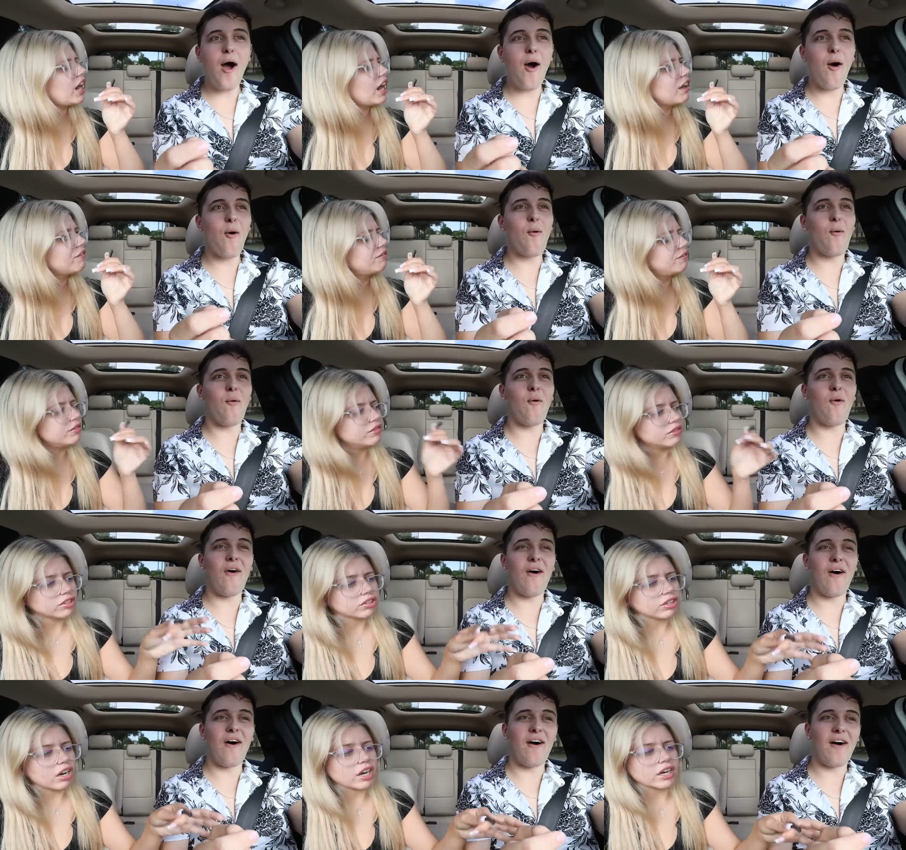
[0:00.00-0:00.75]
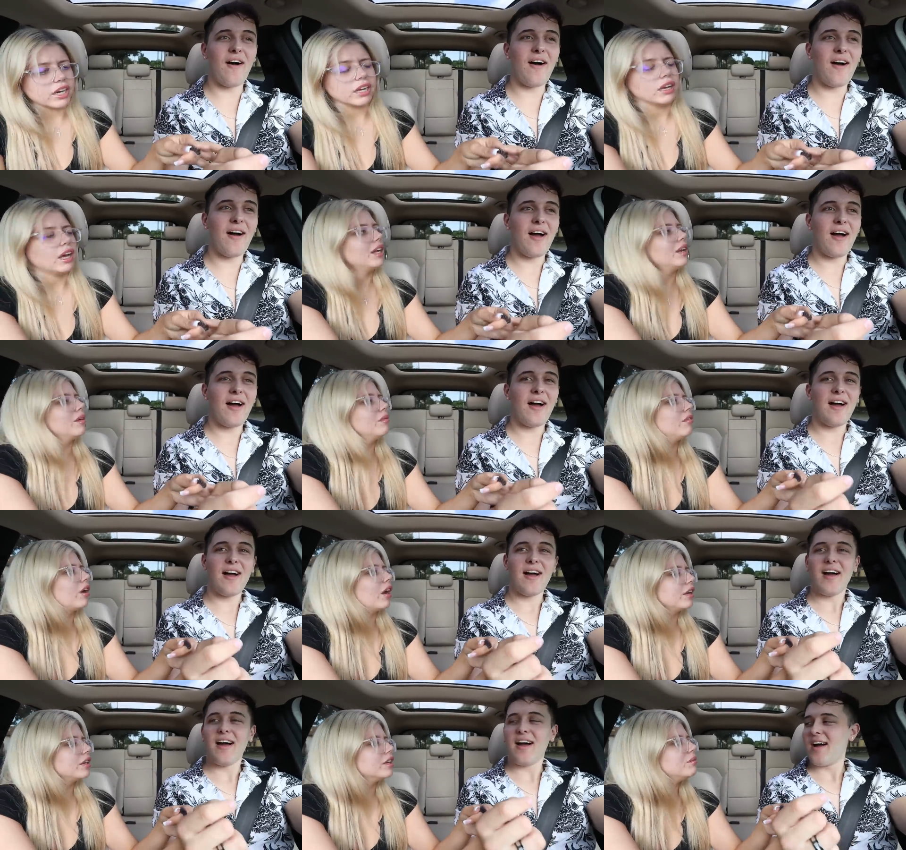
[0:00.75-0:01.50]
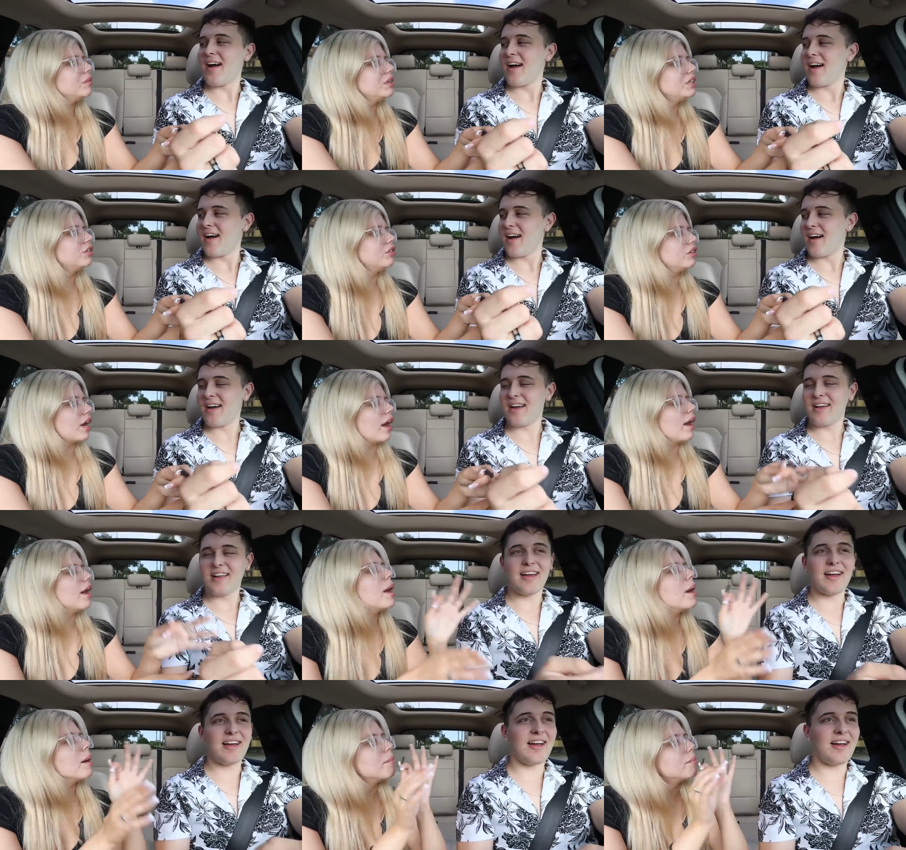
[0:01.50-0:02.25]
Speaker 1: not, sorry, I didn't, I didn't mean to do
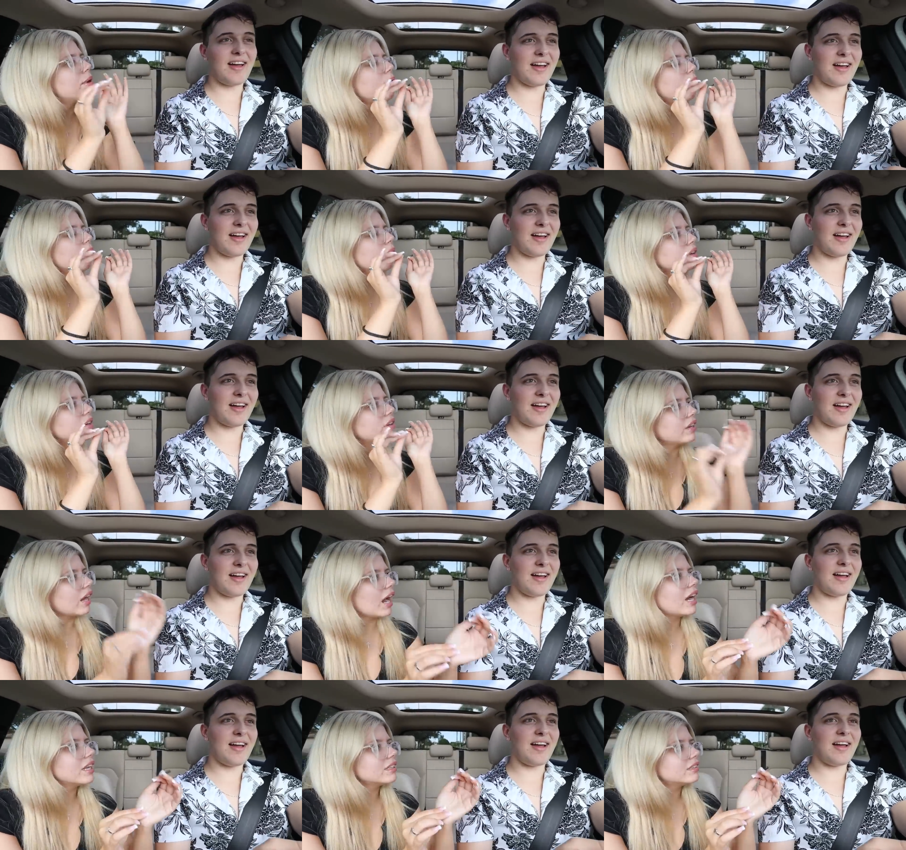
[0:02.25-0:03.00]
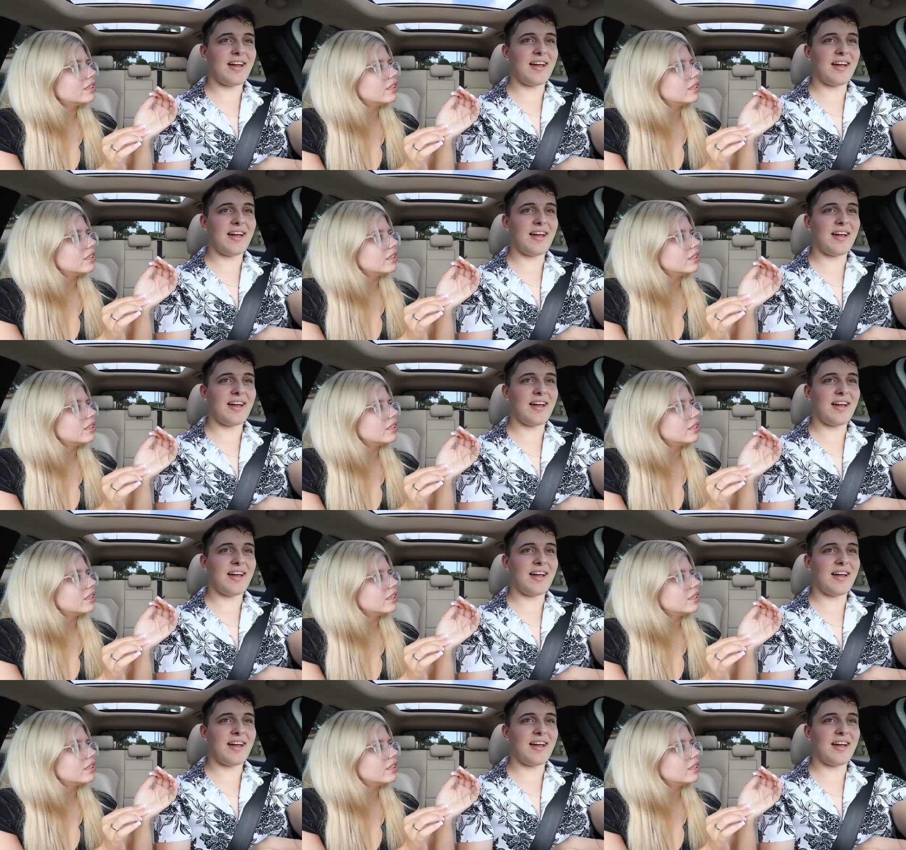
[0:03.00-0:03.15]
that. But we're not